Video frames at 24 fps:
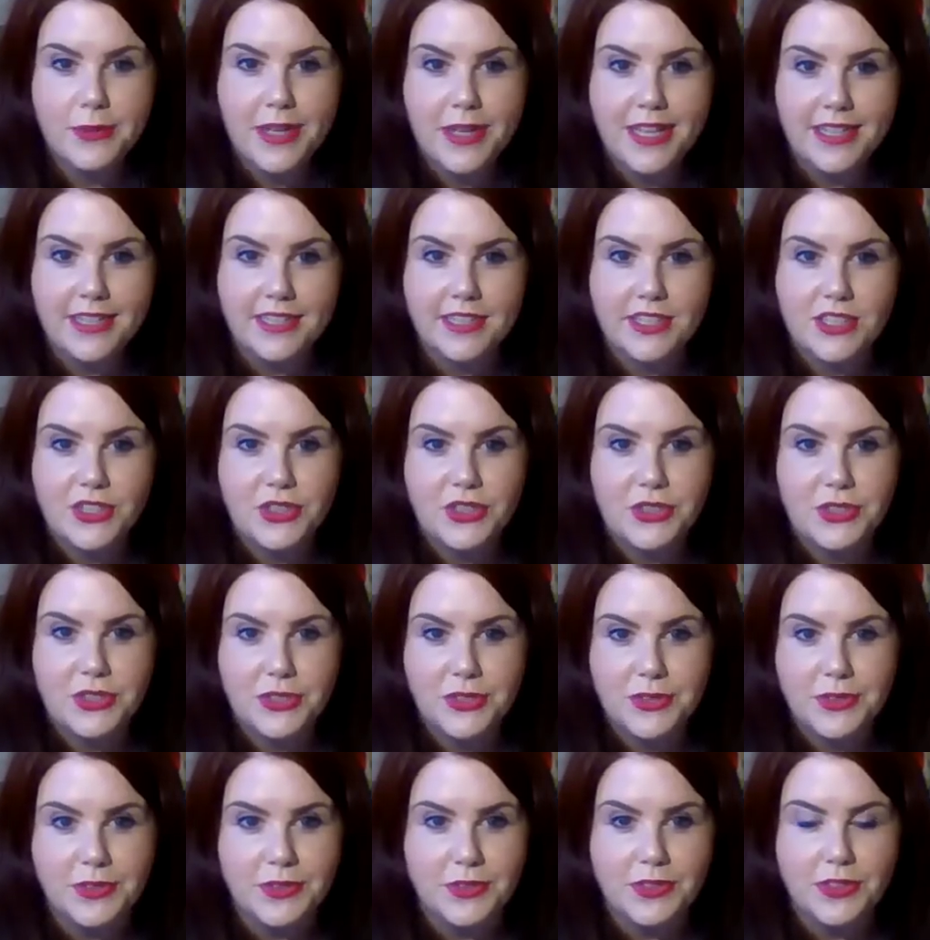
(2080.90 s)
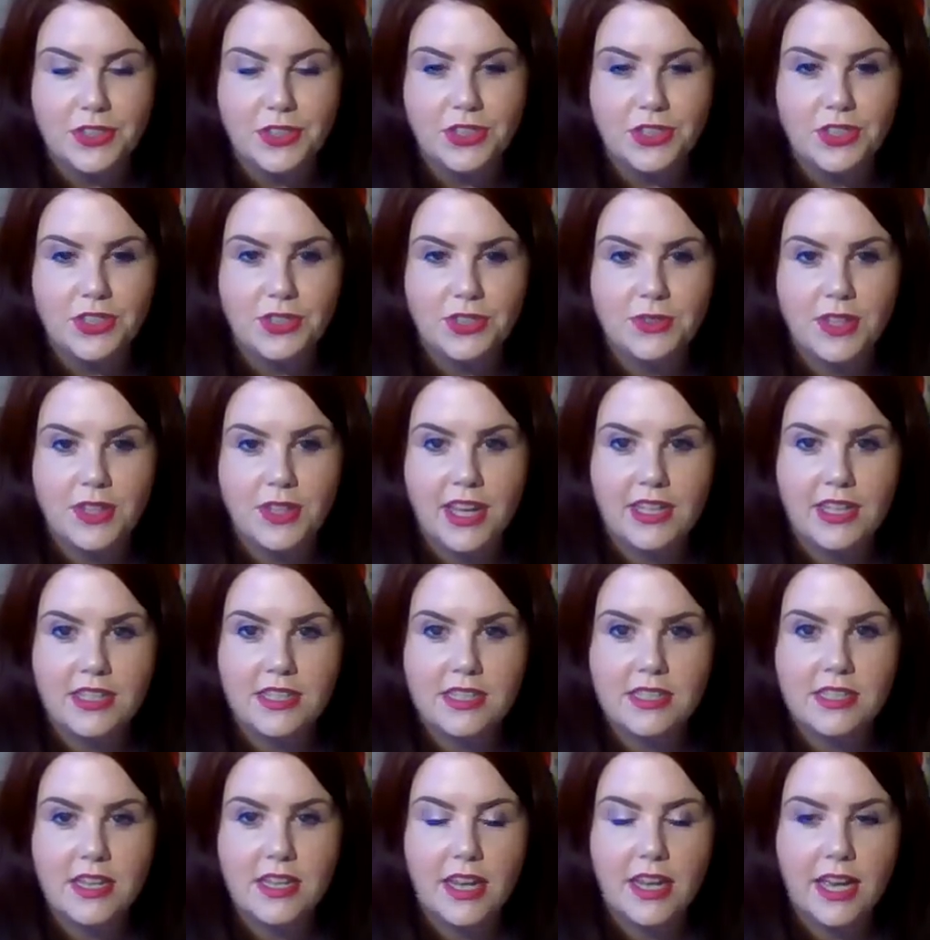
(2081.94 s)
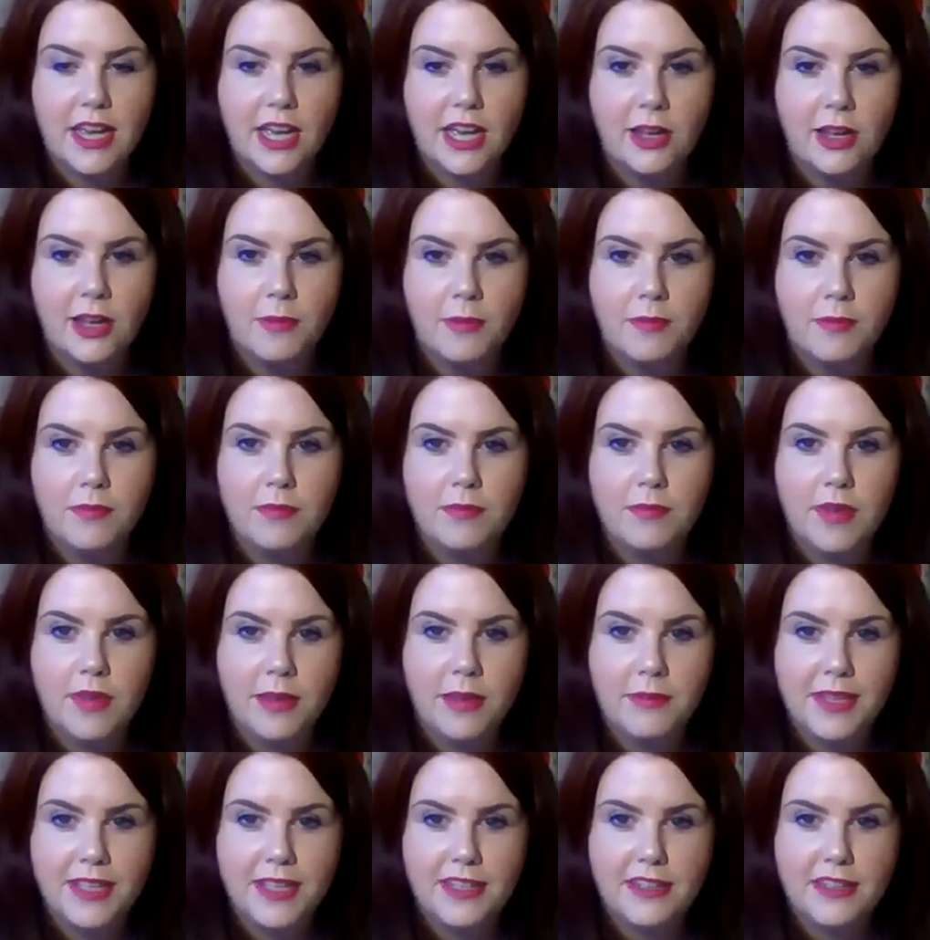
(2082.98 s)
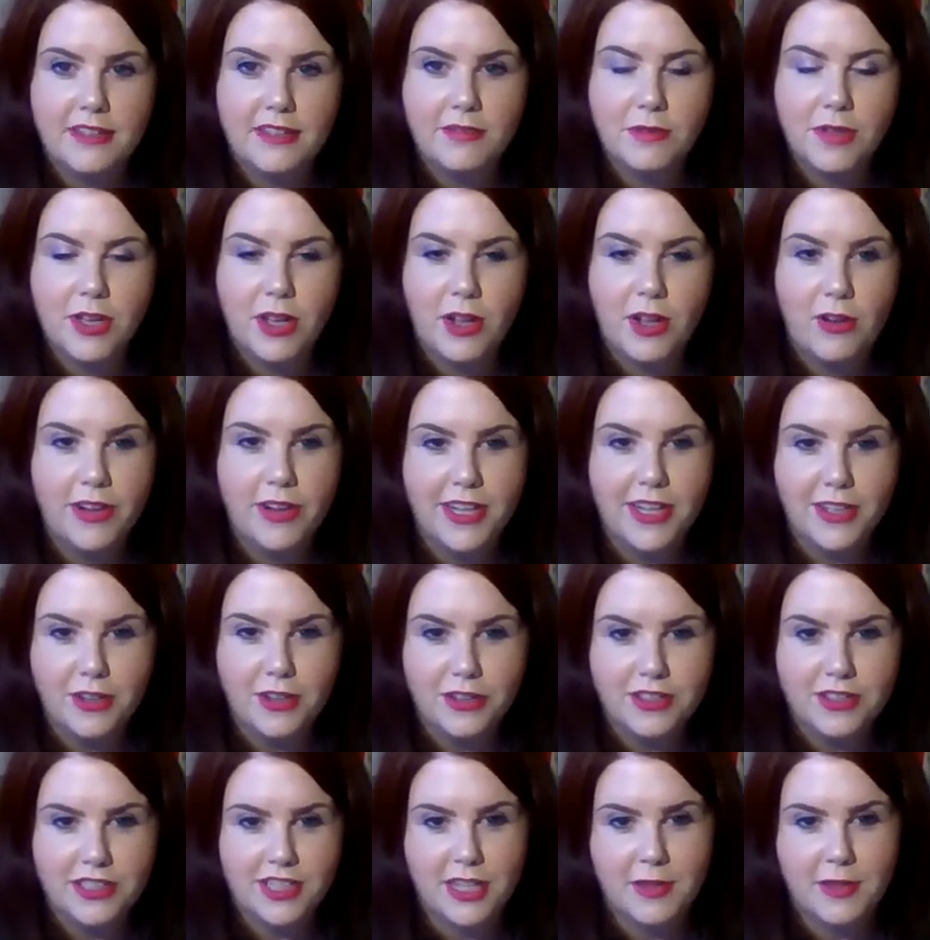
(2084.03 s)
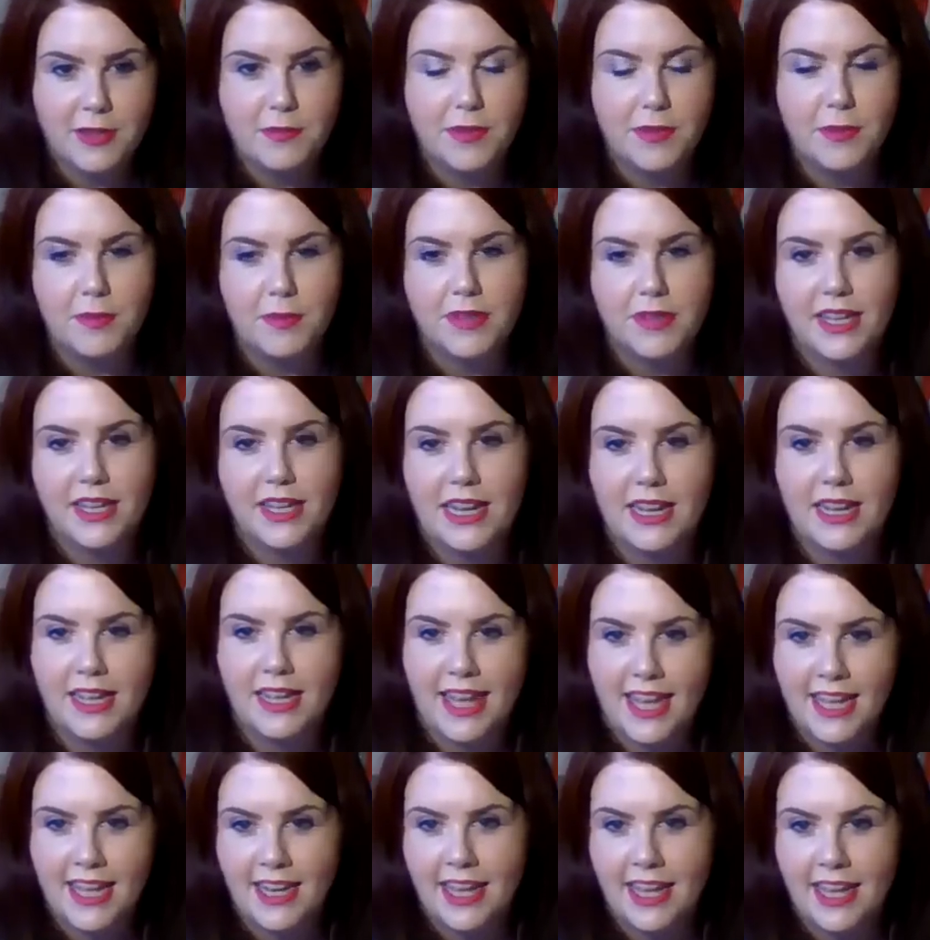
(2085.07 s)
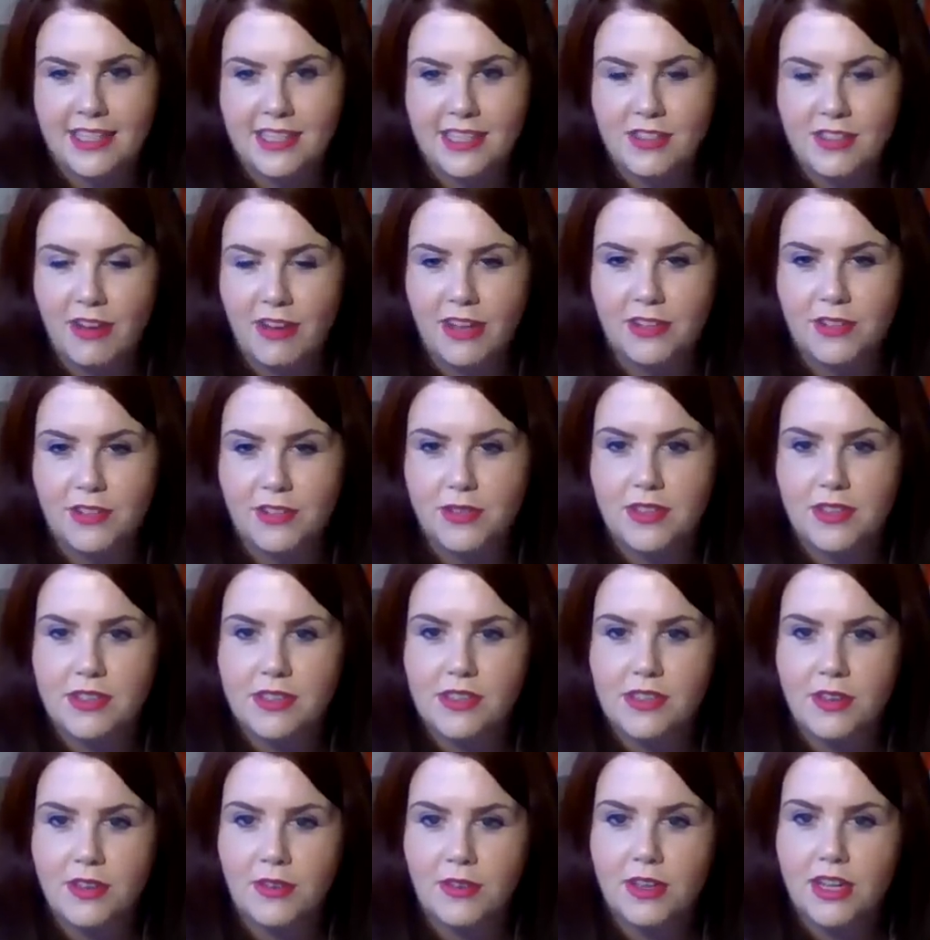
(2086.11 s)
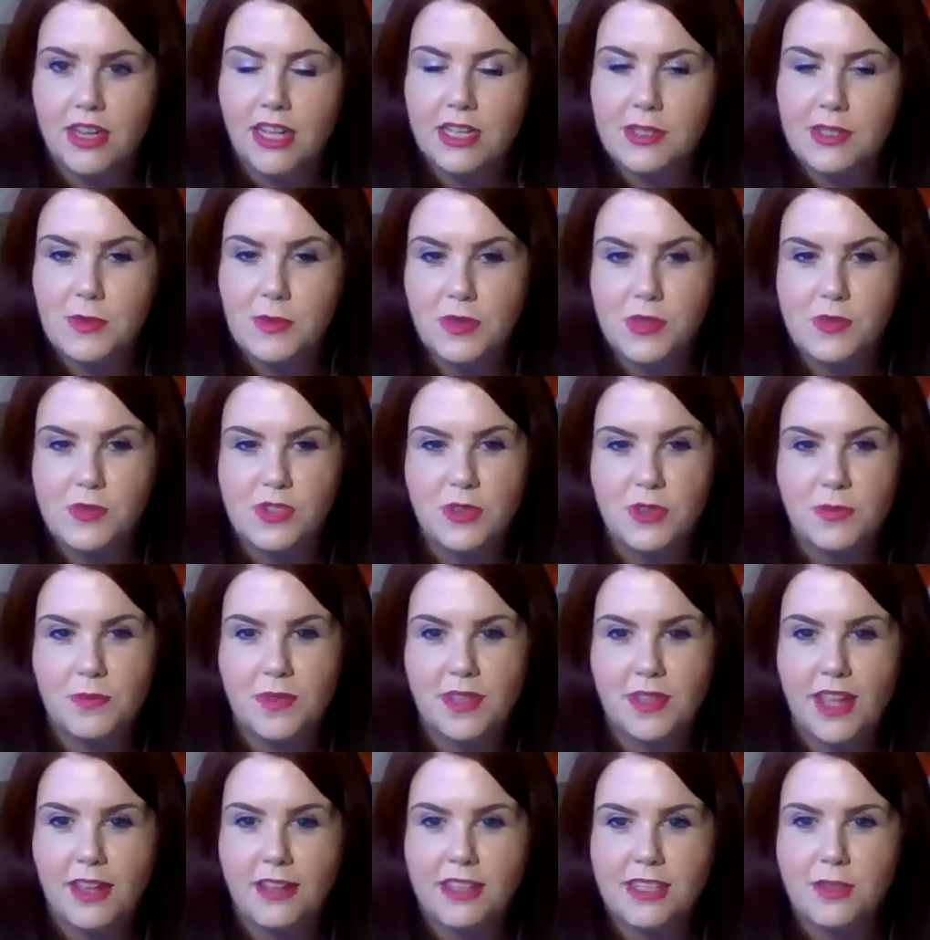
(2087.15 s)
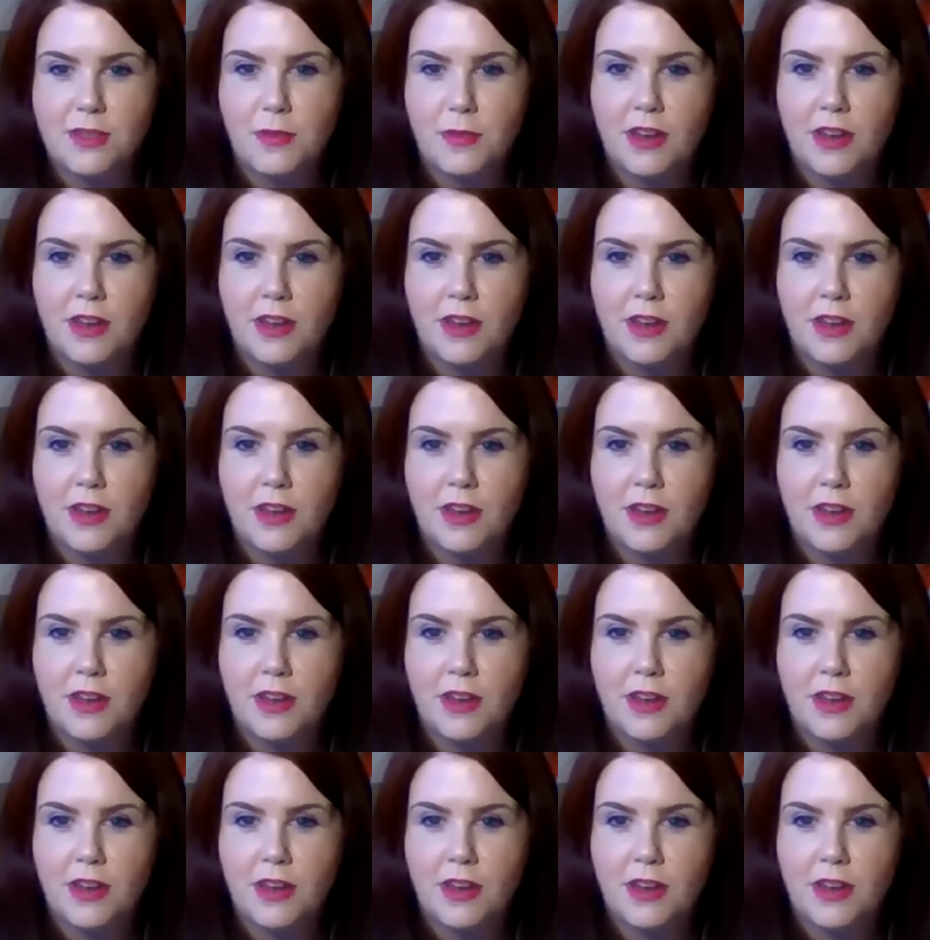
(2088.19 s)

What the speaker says: willing to do that. I mean, we already know the type of people that Clegane hangs around with, so suppose we shouldn't be that.